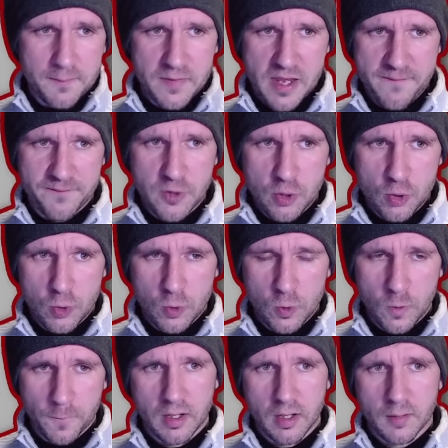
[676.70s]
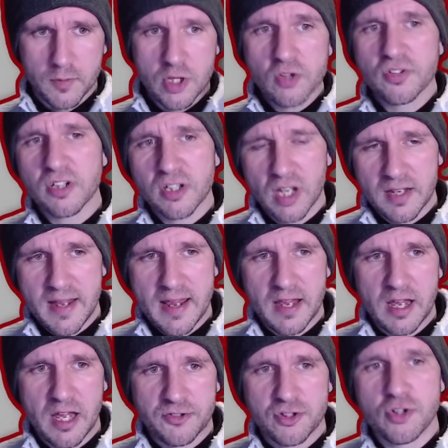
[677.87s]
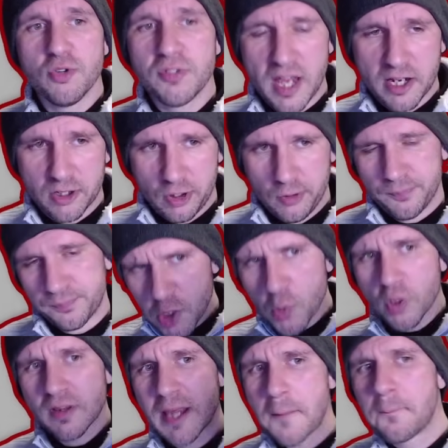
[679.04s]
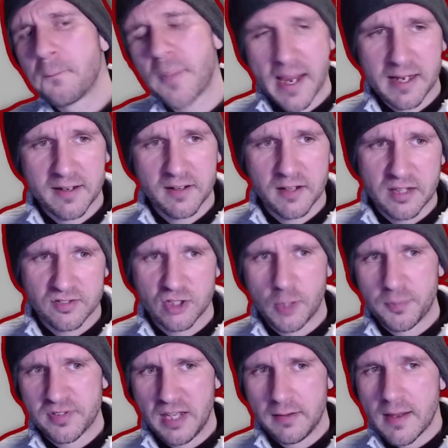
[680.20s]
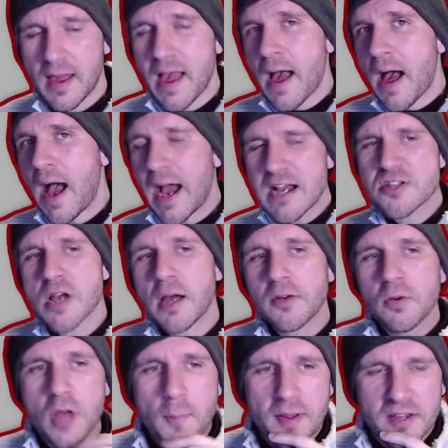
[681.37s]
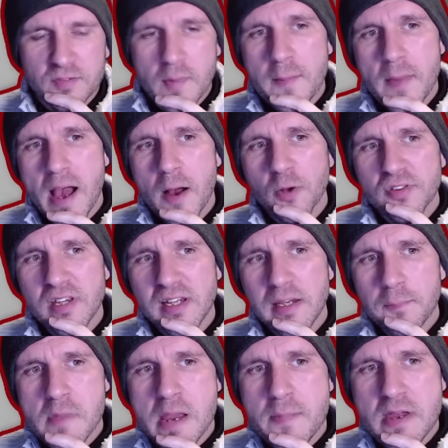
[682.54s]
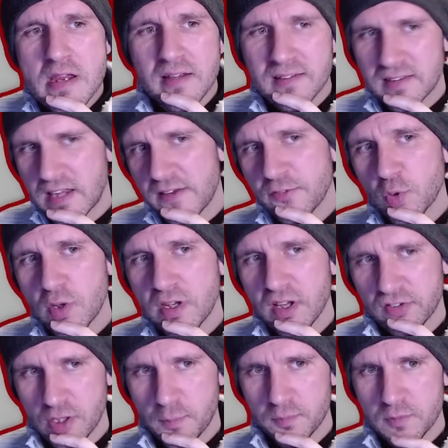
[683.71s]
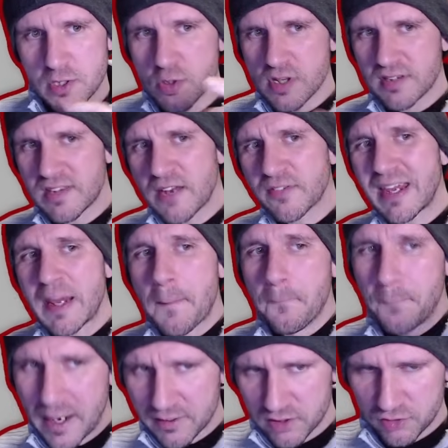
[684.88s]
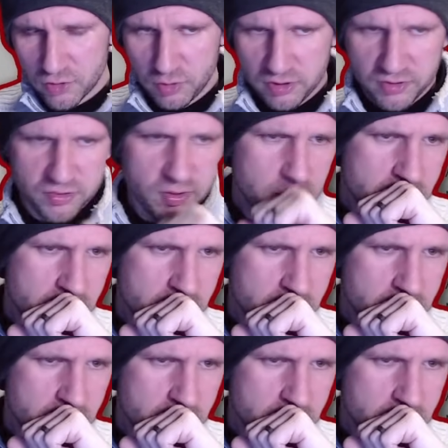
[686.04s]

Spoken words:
if you use a tuned echo, you will get back a certain percent. I don't know about this. I was thinking maybe instead of getting back the tuners,